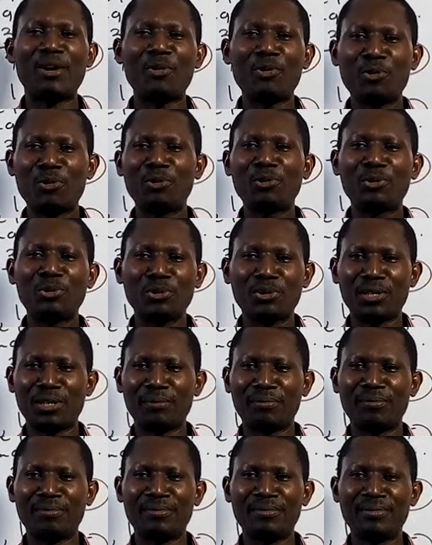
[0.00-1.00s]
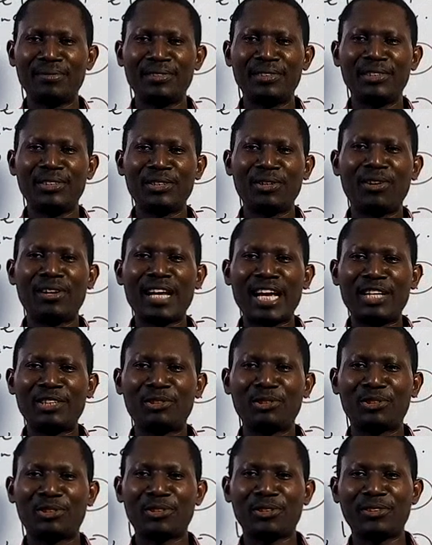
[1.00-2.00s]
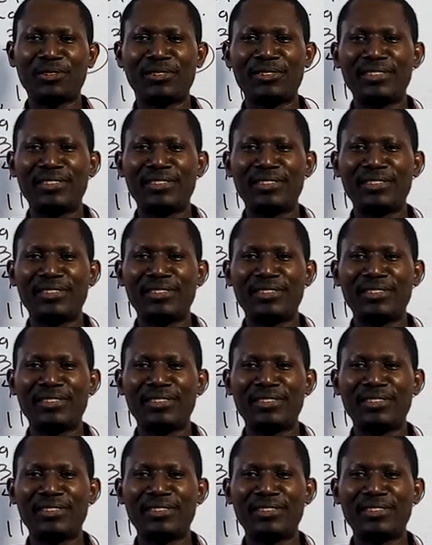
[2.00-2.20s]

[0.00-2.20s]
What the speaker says: Okon Udom, your online tutor.